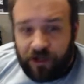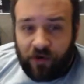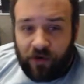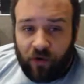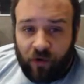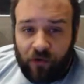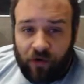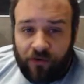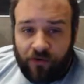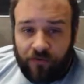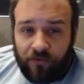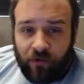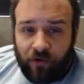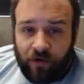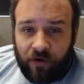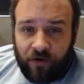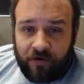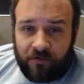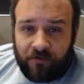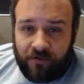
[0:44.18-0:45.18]
Pretty cool when they're
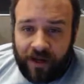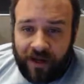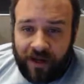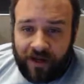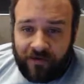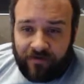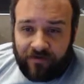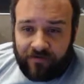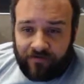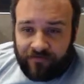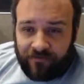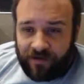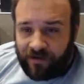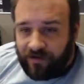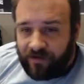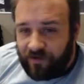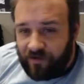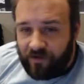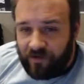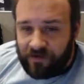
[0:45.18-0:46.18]
born, right?
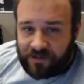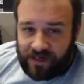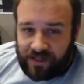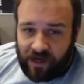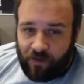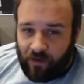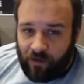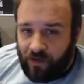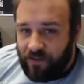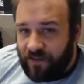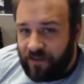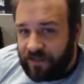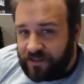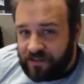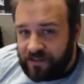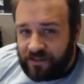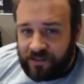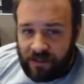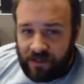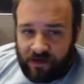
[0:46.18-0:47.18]
But you always got one
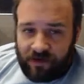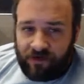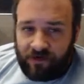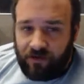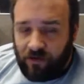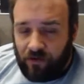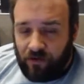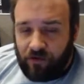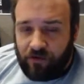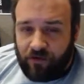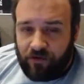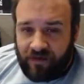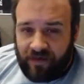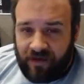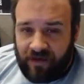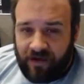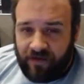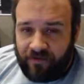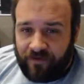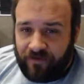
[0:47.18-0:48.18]
that's younger or older than
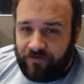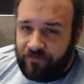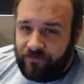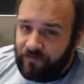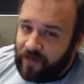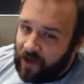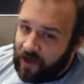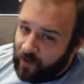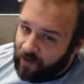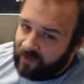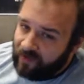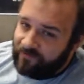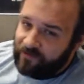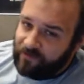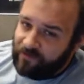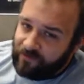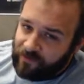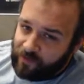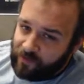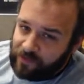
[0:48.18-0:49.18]
the other.
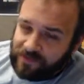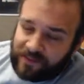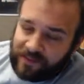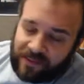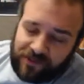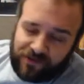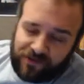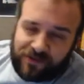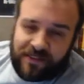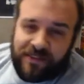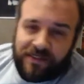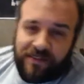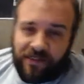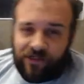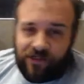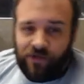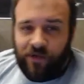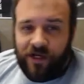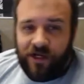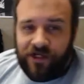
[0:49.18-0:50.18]
However, there was an interesting
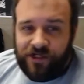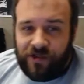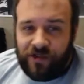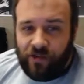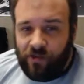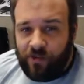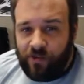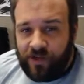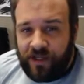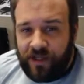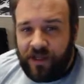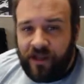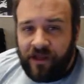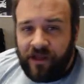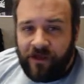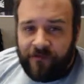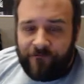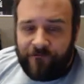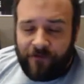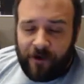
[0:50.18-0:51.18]
situation when we
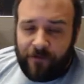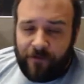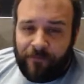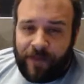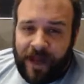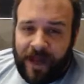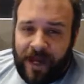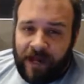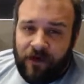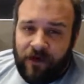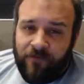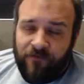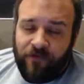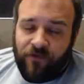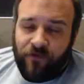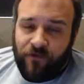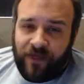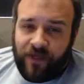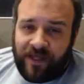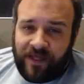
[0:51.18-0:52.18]
fell back over
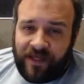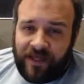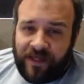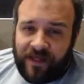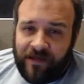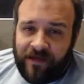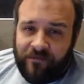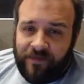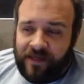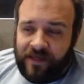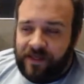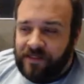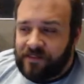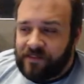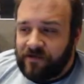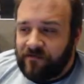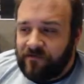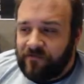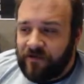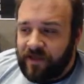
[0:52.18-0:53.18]
the weekend
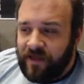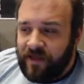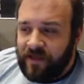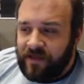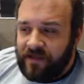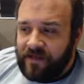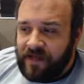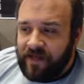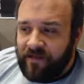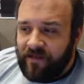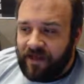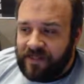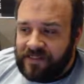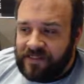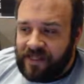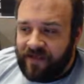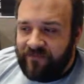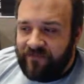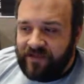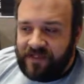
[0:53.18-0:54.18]
because of daylight
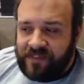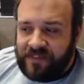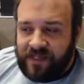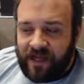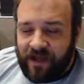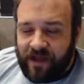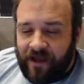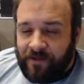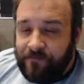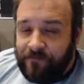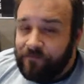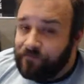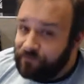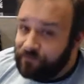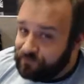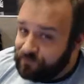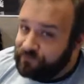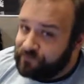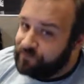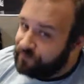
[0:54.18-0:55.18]
savings time.
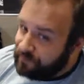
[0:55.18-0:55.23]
